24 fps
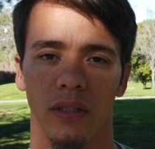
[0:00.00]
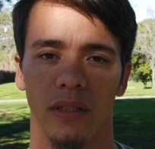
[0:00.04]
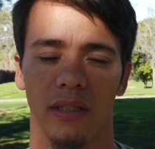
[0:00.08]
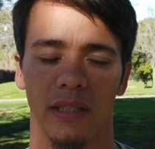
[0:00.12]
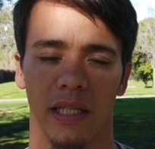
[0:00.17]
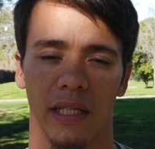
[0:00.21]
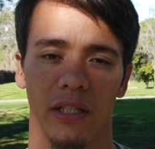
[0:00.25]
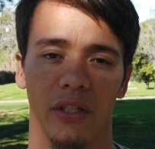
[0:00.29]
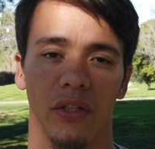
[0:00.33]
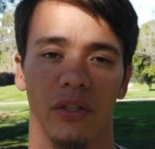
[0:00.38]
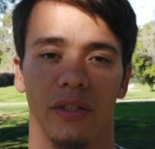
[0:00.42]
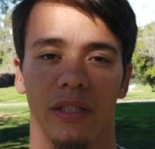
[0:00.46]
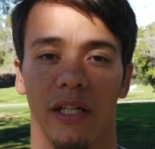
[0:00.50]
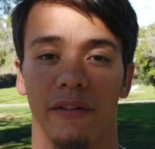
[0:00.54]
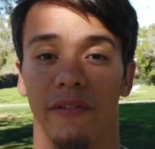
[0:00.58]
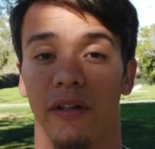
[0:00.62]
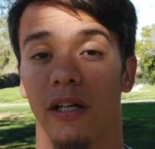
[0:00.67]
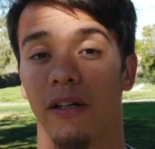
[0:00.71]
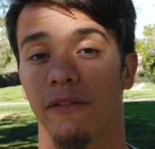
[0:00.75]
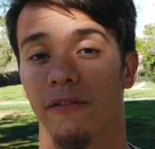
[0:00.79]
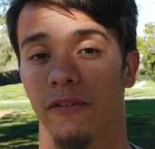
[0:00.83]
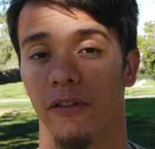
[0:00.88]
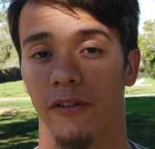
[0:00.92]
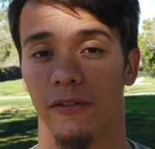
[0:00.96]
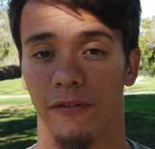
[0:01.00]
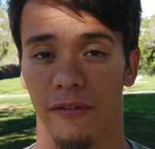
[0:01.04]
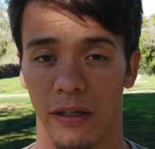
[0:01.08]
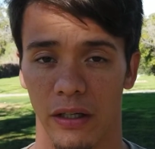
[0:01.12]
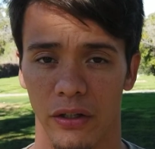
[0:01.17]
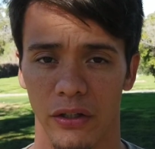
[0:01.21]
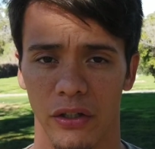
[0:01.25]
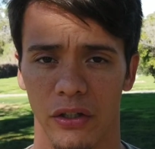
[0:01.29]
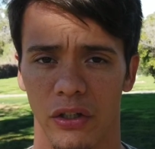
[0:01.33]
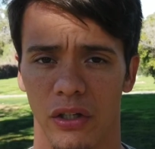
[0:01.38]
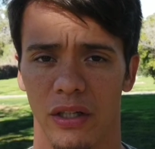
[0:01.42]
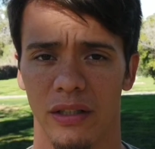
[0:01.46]
setting yourself up for
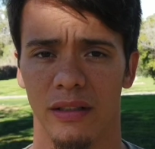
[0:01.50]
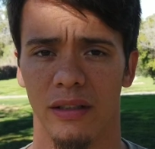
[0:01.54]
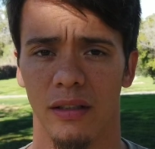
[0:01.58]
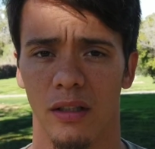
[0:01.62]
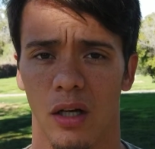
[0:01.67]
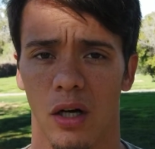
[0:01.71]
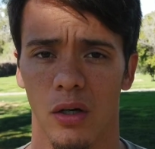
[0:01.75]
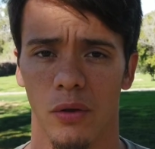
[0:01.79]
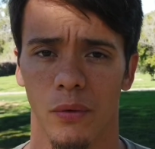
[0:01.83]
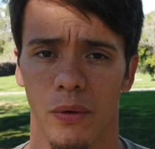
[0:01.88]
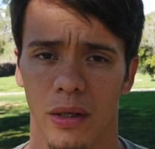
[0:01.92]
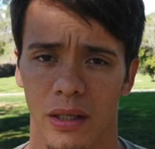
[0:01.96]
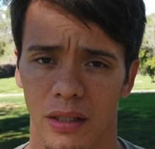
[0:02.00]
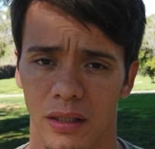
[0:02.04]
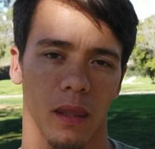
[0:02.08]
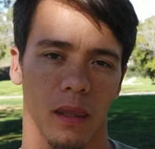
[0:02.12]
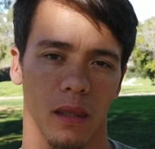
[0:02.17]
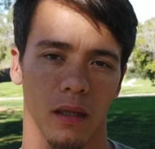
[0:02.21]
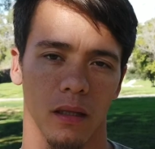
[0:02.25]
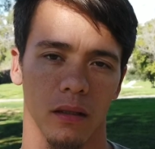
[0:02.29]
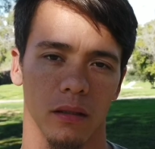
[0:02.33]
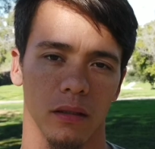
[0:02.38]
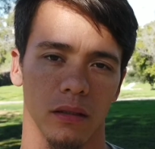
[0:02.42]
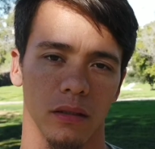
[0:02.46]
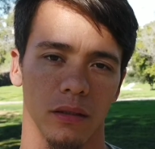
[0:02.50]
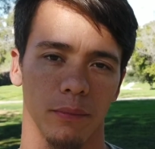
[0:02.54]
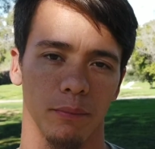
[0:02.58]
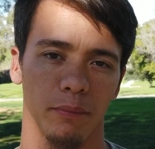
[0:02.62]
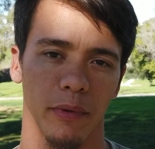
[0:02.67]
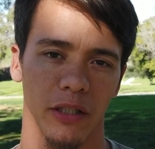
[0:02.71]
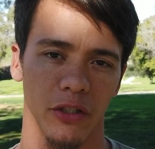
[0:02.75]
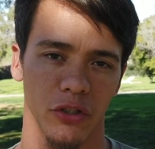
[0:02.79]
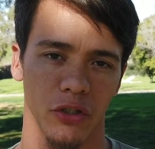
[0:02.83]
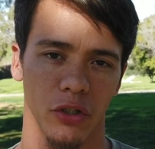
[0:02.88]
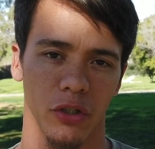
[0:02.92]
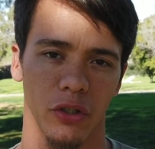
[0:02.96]
failure in the long run.
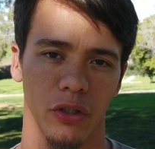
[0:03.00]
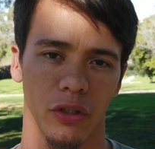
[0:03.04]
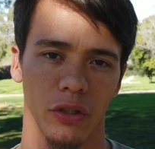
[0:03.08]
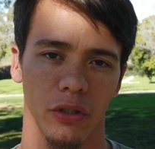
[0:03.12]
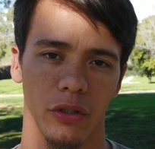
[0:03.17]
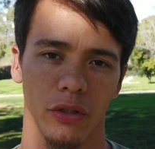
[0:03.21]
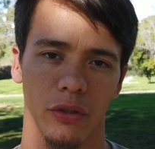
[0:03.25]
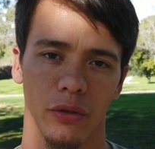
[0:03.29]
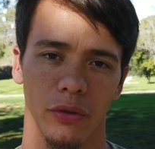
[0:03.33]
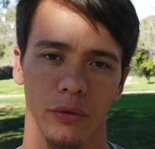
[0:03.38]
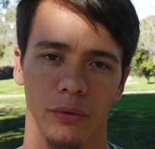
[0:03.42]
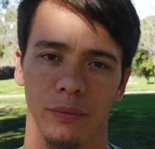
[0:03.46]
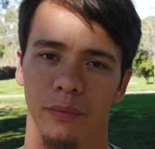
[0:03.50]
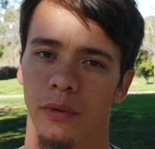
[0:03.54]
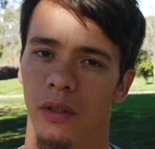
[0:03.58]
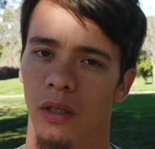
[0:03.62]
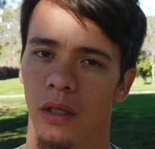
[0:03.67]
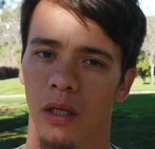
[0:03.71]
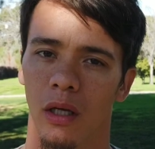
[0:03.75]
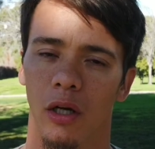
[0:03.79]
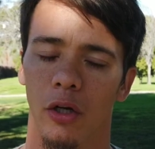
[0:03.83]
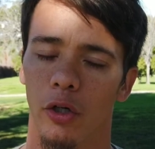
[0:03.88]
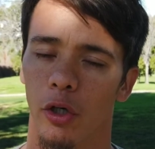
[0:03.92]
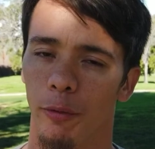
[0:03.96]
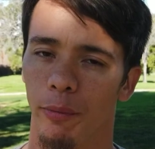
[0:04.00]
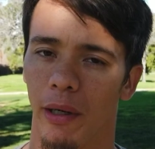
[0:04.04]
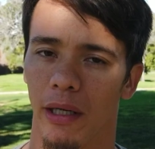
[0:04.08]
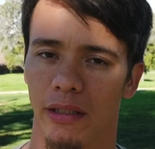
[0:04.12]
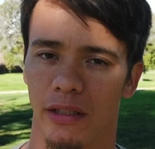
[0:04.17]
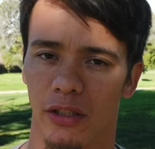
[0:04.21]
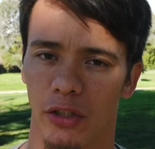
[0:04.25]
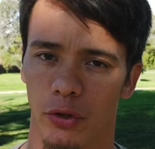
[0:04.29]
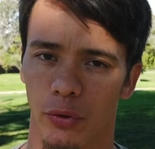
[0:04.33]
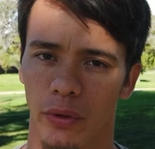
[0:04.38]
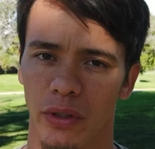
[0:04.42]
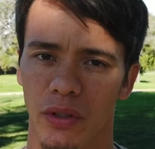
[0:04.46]
Make sure you go back
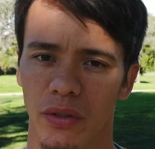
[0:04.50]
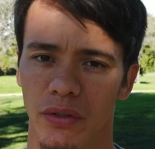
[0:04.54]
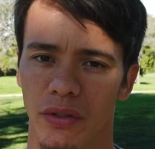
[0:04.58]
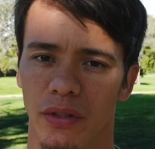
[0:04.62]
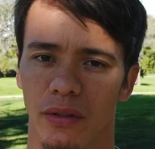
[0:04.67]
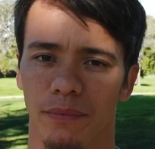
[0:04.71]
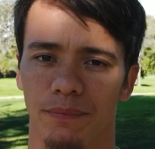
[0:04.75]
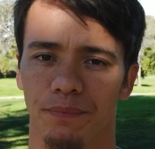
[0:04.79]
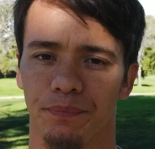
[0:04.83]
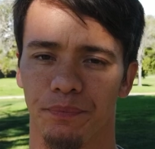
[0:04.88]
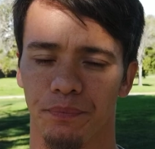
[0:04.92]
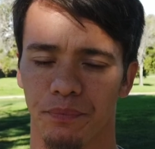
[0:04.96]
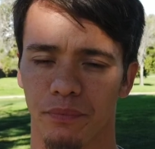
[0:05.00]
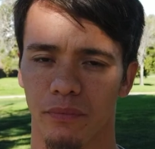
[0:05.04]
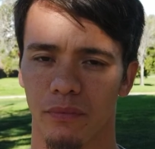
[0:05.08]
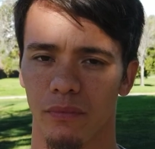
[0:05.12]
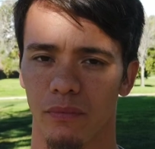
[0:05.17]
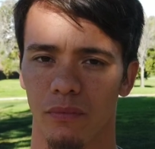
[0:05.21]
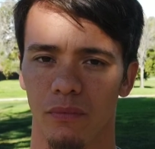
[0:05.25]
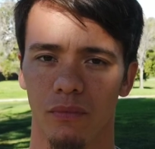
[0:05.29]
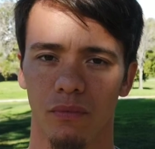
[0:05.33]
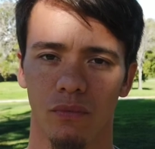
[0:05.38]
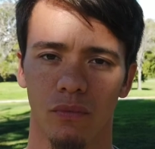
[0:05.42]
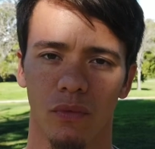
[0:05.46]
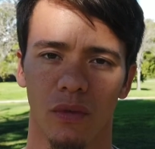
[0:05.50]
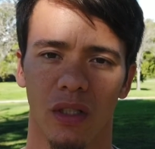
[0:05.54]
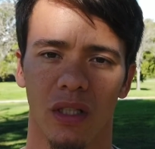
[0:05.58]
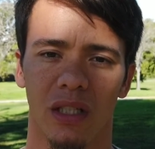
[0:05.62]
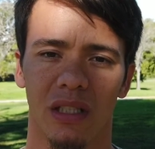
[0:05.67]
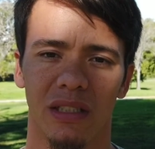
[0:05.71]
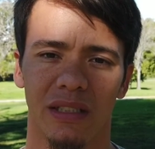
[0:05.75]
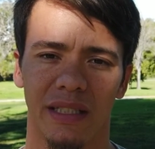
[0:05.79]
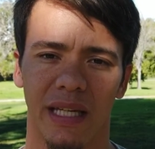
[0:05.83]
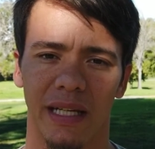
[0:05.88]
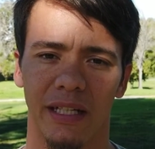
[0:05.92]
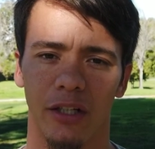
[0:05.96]
to the drills,
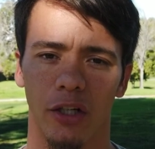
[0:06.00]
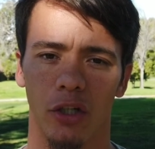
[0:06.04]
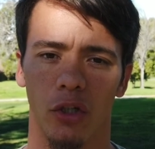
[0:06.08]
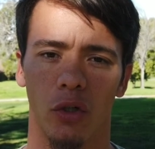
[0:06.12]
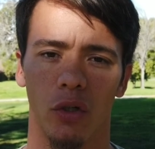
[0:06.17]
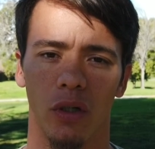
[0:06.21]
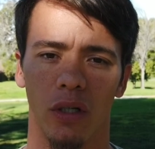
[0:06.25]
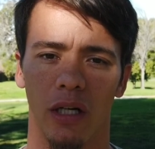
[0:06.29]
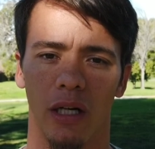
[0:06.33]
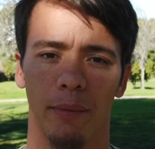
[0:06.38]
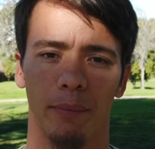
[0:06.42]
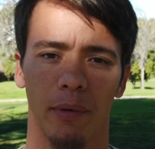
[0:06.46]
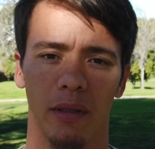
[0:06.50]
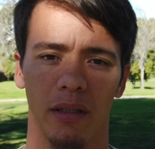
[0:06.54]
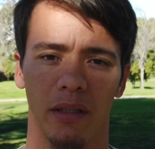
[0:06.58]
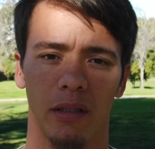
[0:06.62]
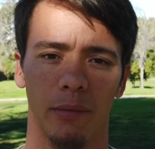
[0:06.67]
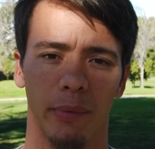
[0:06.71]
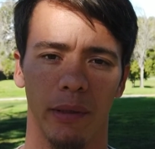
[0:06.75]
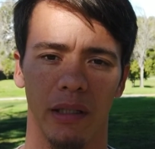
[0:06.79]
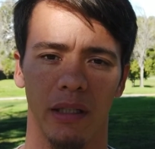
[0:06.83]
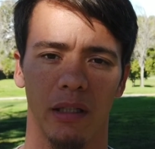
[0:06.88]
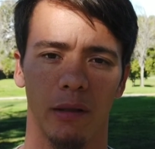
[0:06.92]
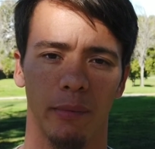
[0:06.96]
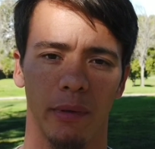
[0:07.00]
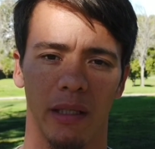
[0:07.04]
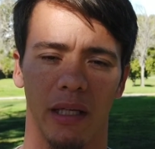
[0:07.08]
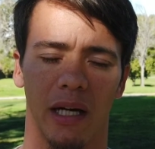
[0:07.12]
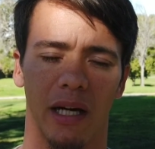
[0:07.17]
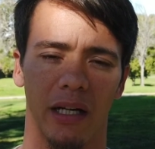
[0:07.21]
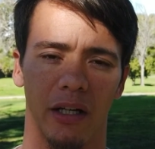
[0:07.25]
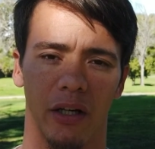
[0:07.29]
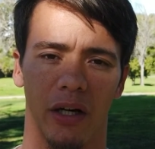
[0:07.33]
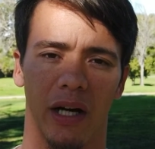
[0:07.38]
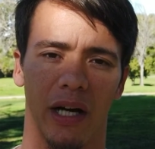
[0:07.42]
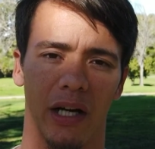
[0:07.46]
setting your goal up a little bit
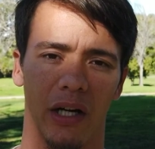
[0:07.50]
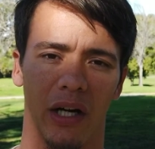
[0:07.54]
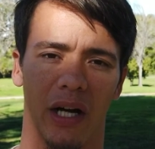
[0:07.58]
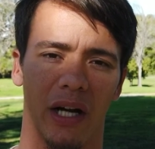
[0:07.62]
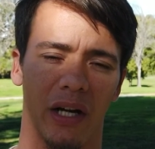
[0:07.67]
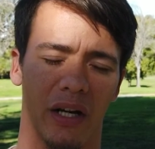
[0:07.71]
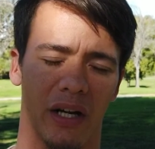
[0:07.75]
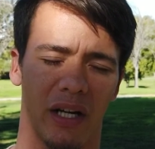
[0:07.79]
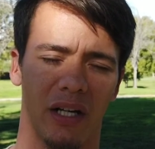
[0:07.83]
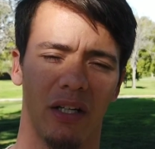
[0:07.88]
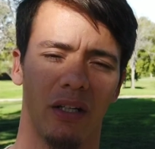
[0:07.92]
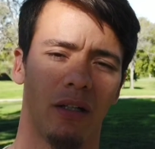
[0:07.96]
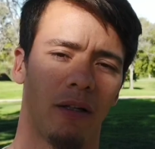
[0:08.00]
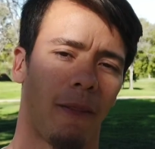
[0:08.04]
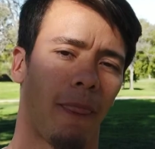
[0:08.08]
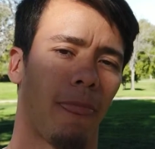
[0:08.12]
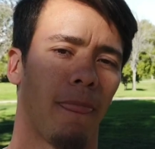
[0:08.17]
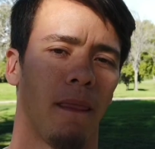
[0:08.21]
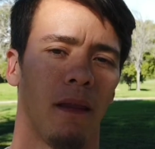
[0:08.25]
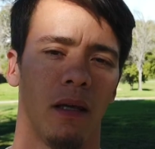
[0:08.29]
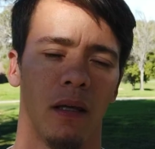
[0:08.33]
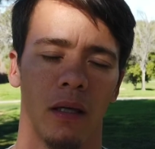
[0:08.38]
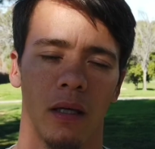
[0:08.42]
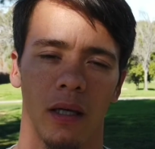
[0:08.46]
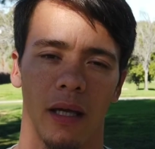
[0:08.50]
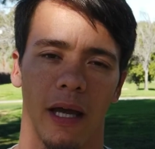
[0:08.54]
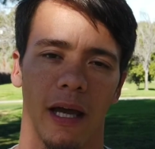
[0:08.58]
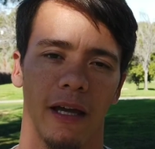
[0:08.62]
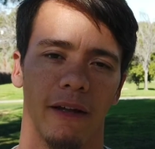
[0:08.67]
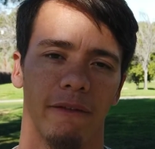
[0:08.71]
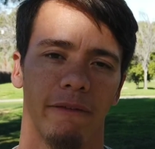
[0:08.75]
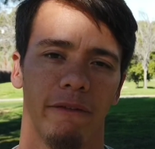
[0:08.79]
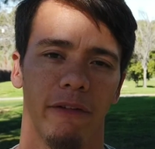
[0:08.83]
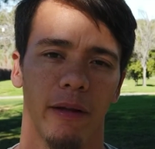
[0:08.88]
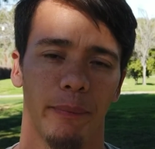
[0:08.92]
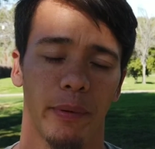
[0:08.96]
higher,
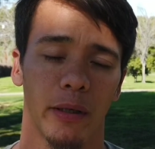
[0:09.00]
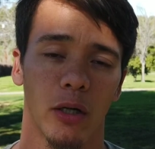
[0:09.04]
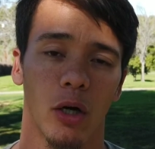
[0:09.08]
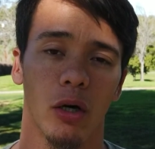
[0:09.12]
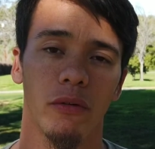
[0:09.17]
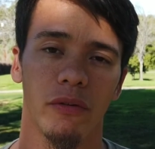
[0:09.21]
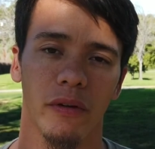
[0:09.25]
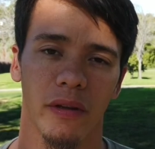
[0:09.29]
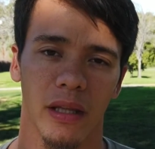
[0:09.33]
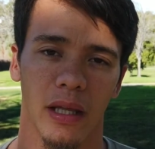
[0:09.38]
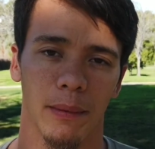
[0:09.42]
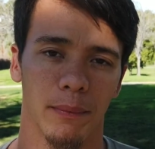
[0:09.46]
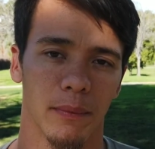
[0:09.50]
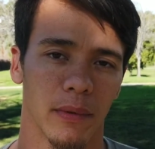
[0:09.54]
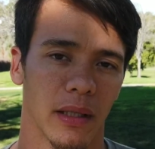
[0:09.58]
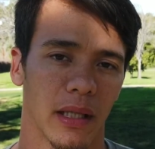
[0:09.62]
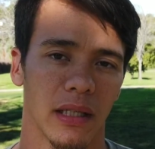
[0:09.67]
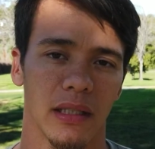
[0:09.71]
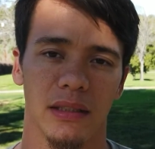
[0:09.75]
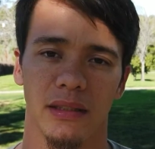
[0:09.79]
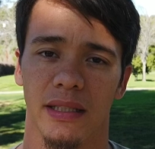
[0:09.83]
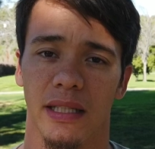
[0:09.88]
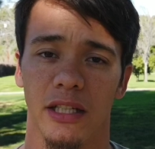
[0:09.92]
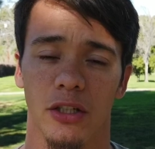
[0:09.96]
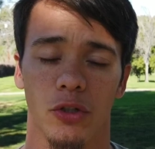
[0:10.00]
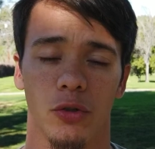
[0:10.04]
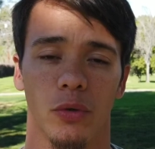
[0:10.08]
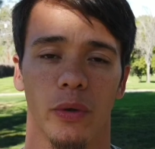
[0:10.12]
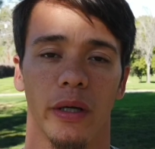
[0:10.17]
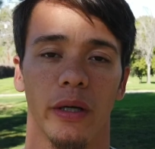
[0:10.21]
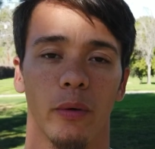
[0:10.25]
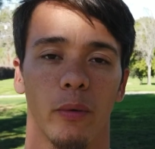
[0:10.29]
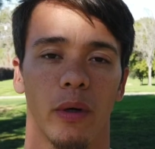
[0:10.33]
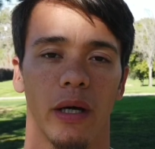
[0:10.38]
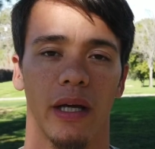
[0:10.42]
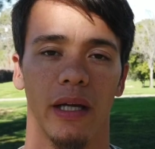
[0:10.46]
and flipping over them. That is a
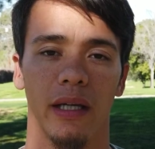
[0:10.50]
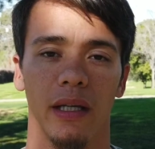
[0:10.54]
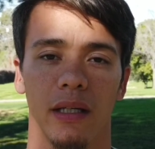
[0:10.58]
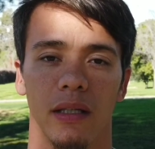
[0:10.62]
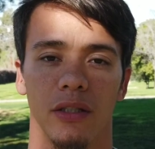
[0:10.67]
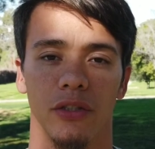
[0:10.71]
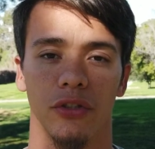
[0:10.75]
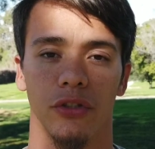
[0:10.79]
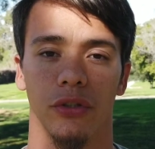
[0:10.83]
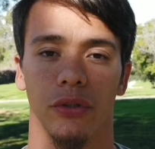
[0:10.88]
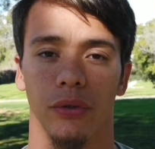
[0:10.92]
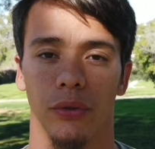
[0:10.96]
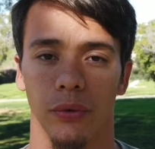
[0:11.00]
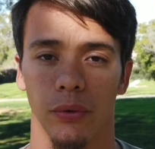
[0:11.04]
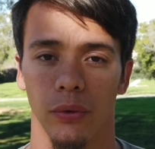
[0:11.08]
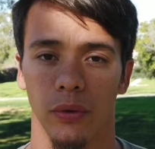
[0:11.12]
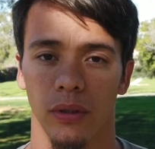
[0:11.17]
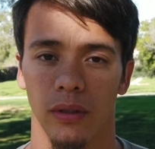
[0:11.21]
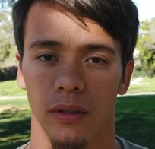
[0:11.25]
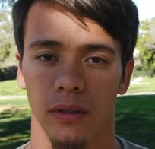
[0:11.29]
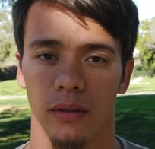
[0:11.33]
great way to